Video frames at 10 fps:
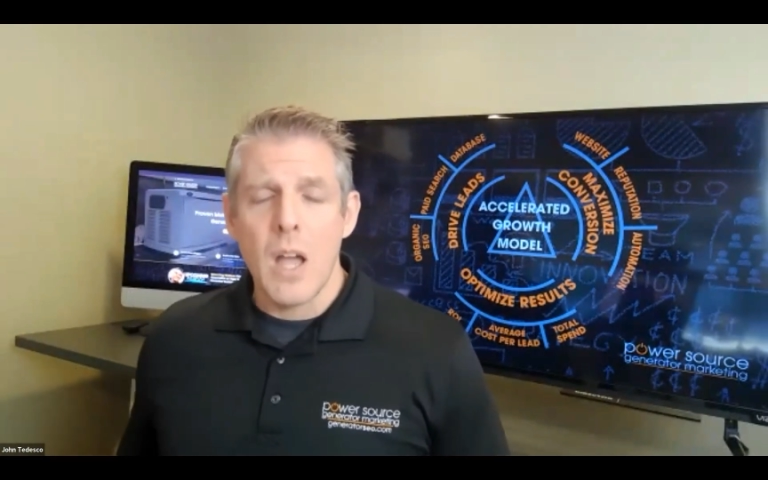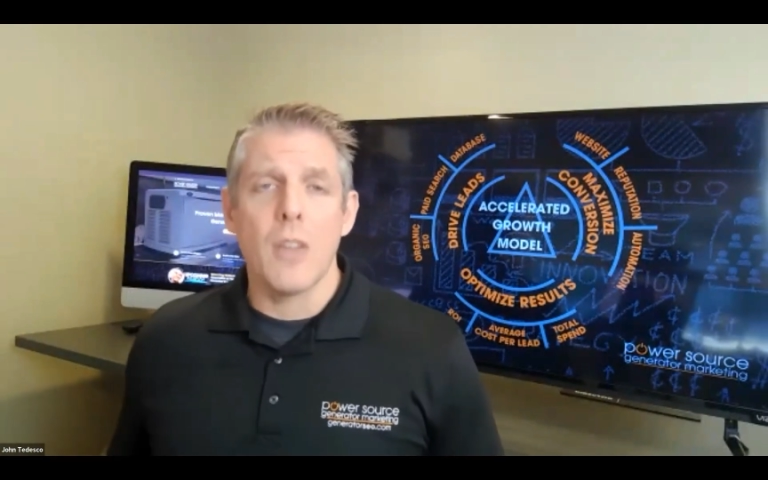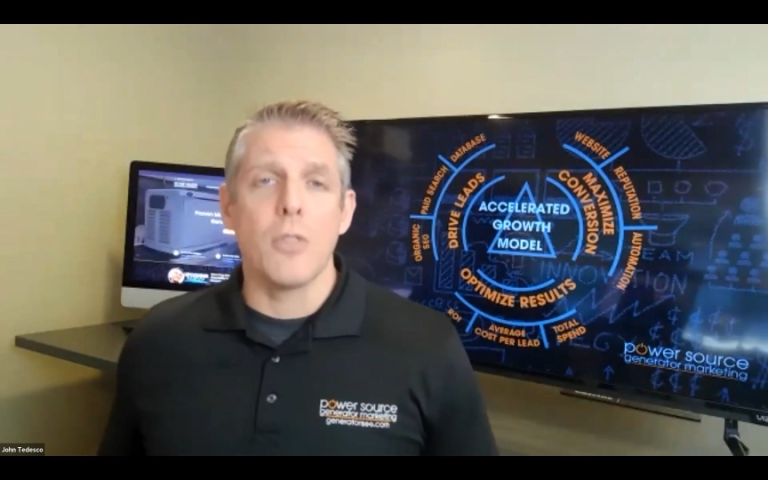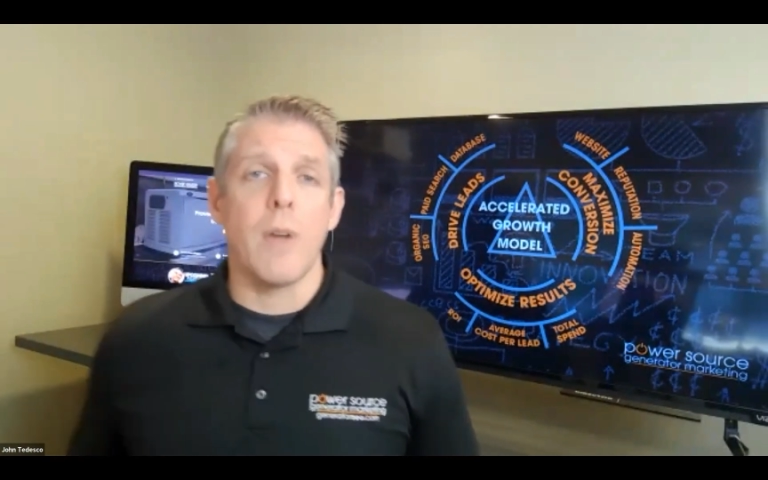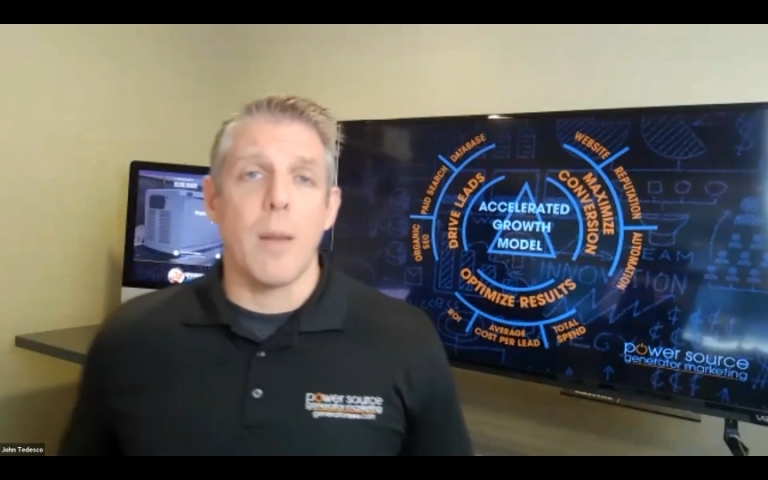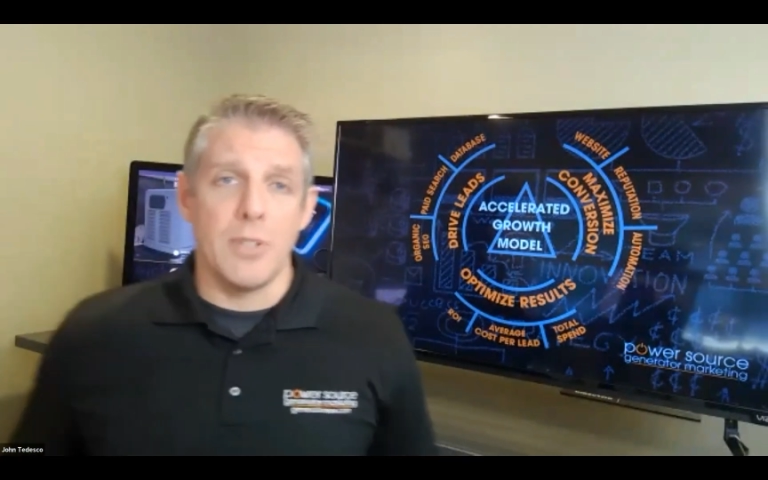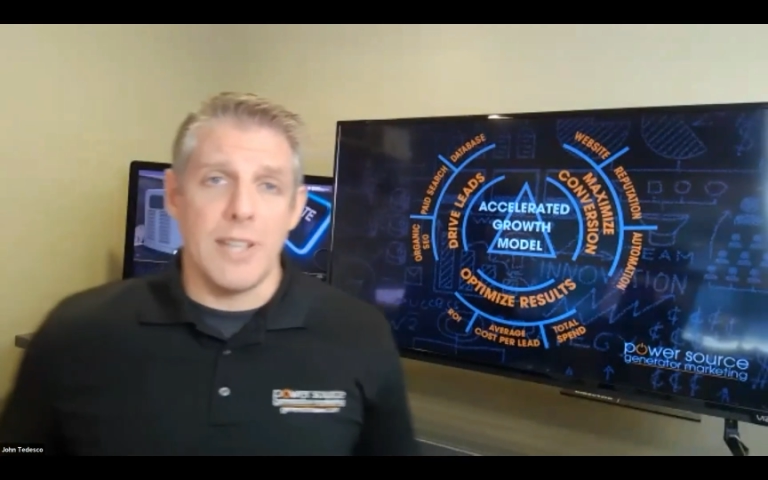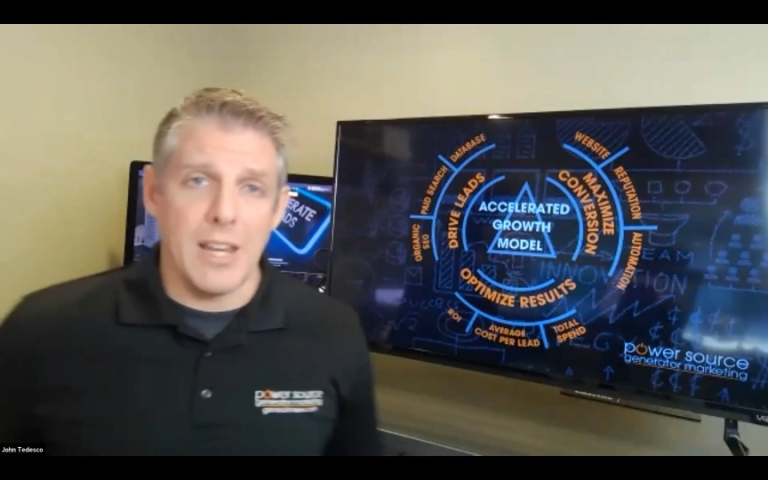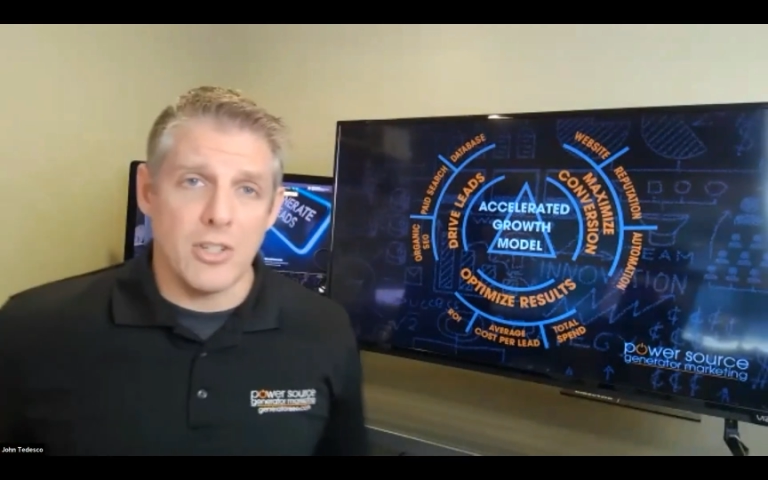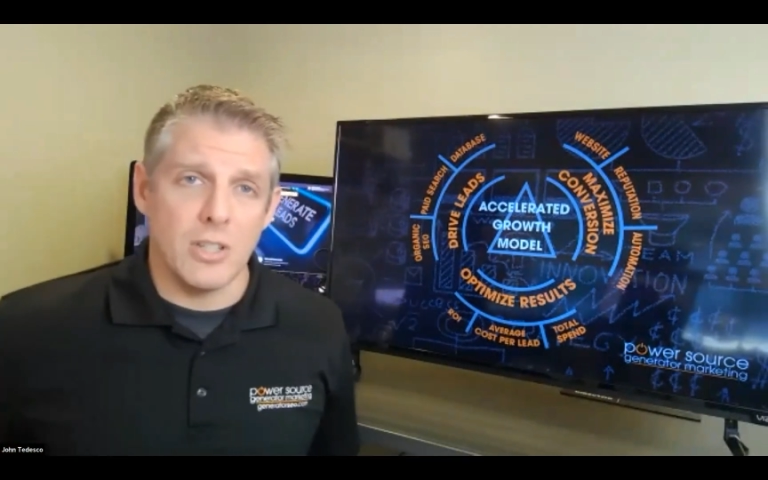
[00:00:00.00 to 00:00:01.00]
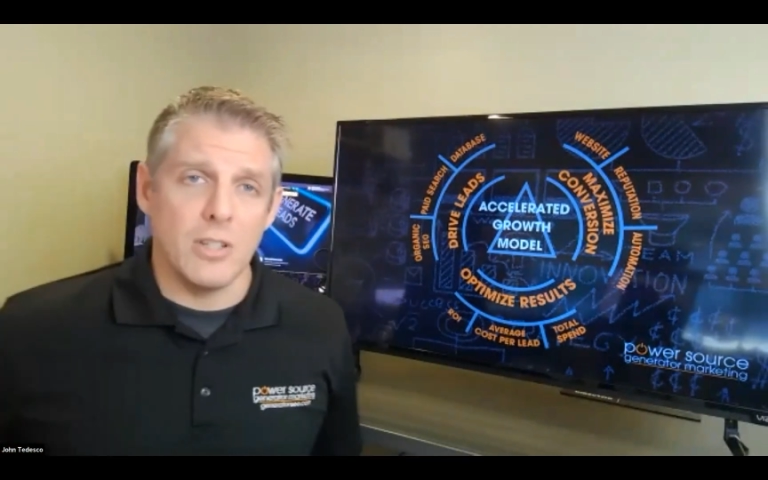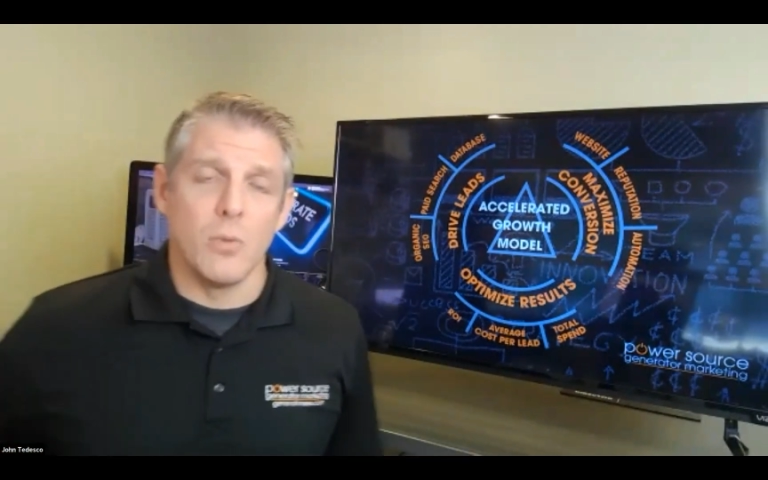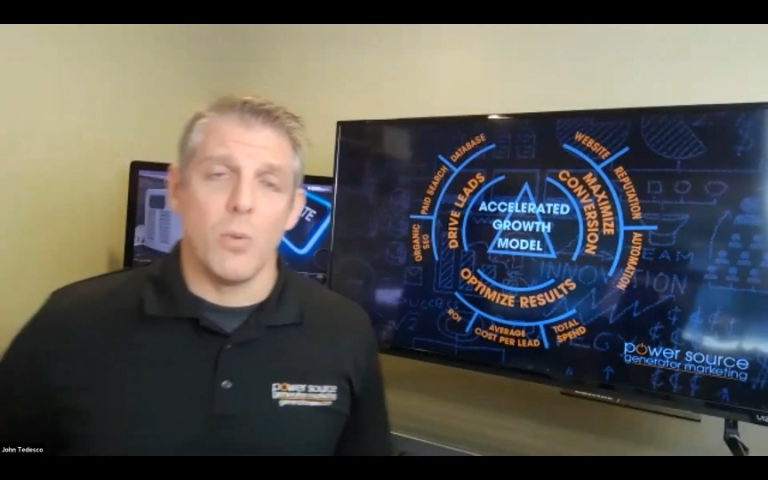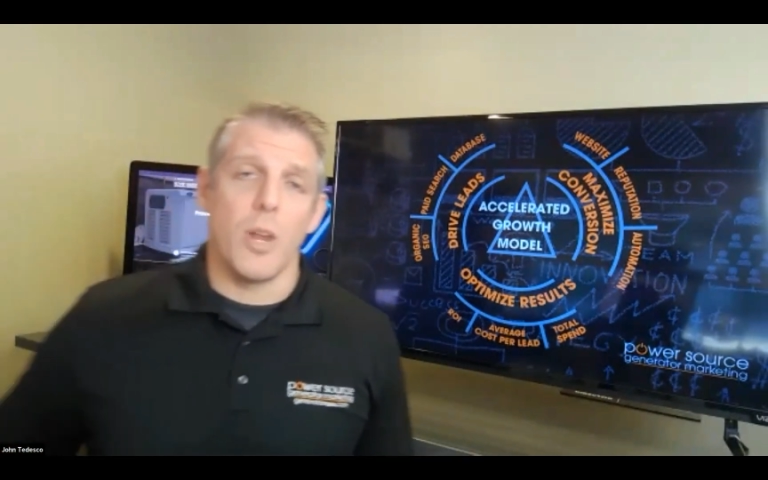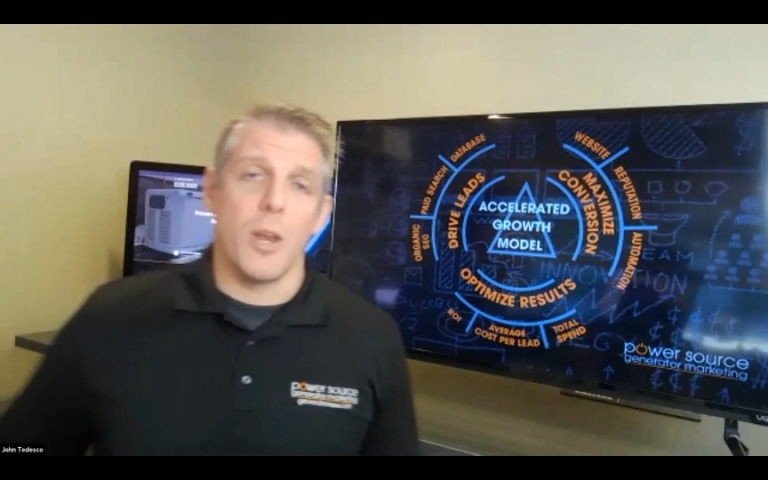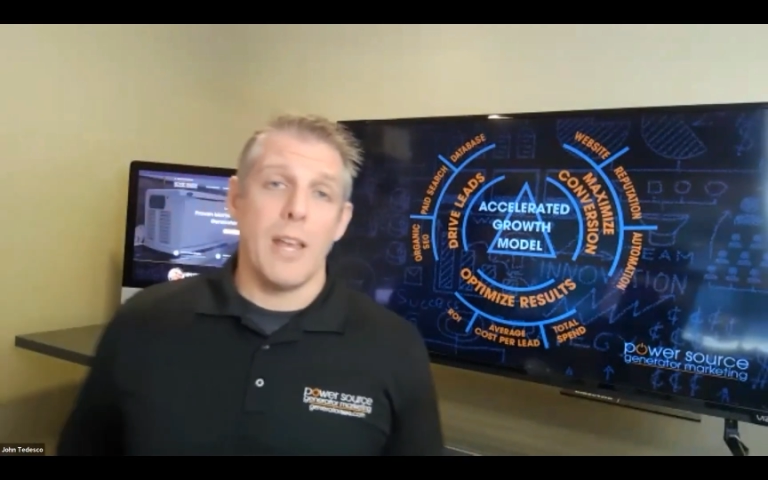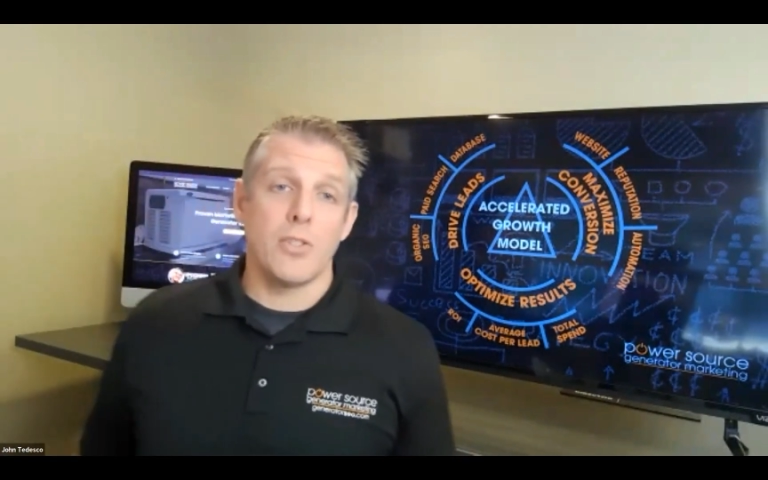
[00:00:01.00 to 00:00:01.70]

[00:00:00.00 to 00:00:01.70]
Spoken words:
The reputation, we want to